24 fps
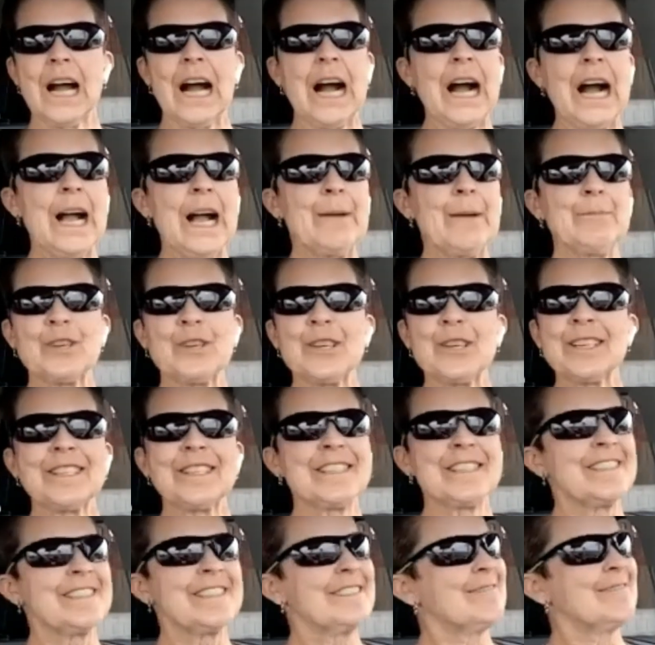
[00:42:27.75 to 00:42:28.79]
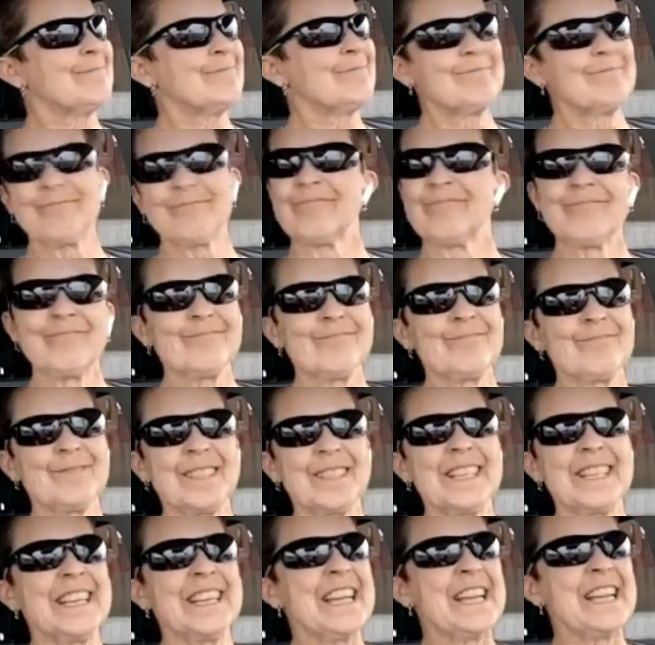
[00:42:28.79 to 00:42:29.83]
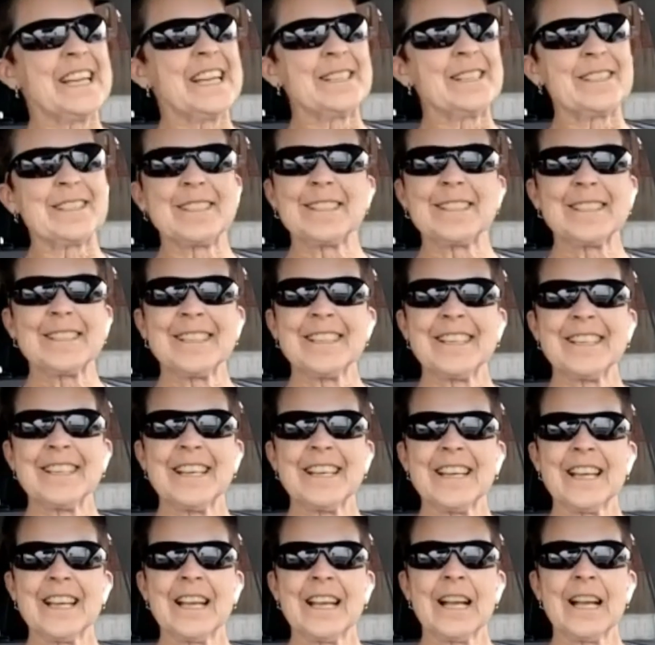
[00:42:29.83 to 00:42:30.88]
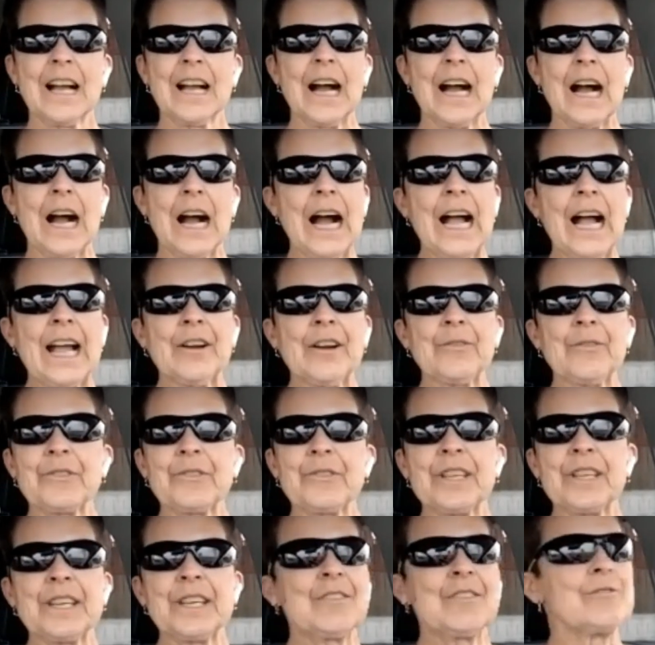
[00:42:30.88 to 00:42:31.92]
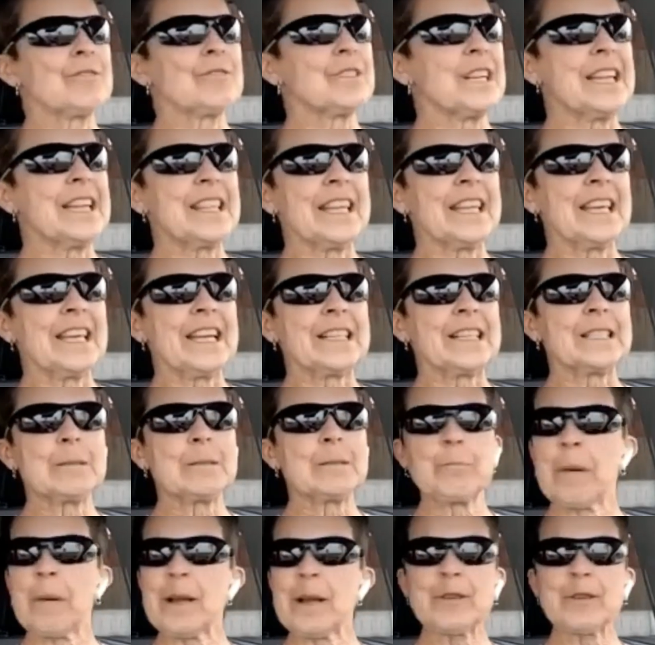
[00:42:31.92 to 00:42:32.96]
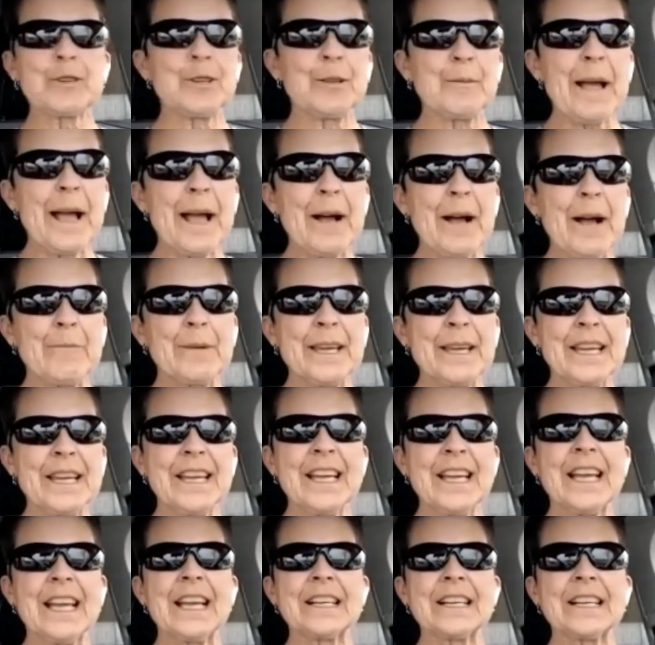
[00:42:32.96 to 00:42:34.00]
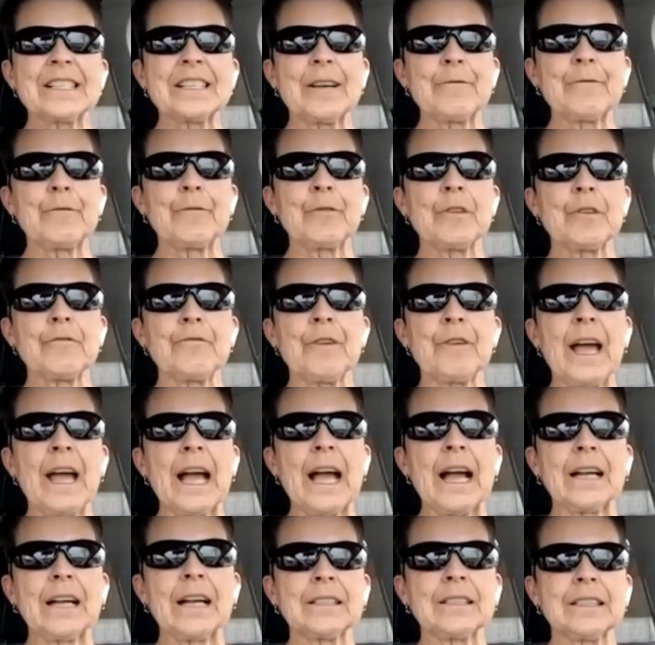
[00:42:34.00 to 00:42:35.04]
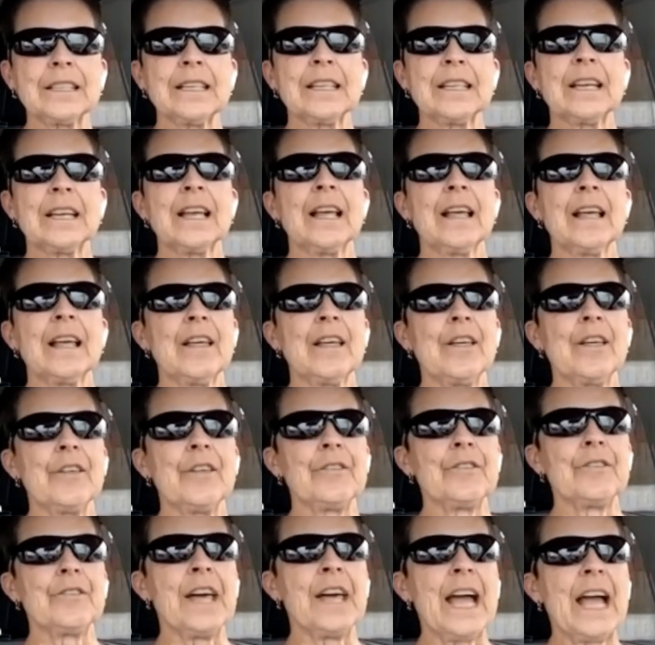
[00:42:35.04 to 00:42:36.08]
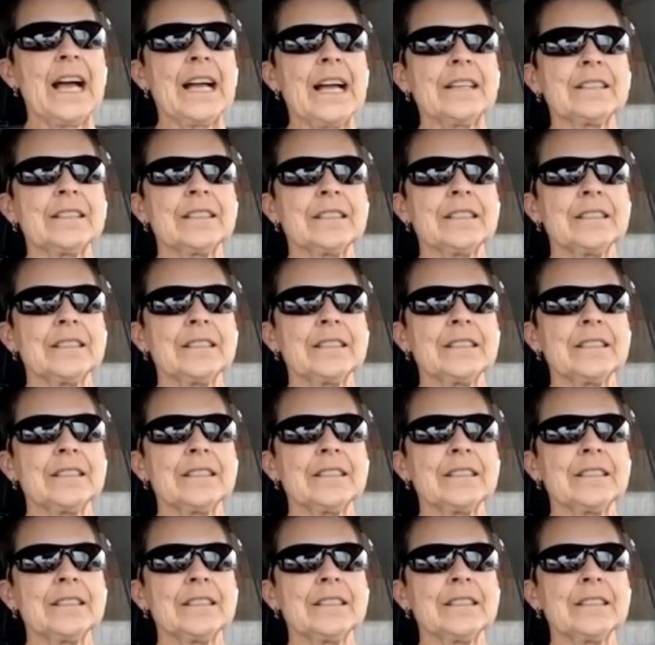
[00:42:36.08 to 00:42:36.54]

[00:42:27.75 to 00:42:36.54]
I'm just Denise. I don't think there's anything special about me except for the fact that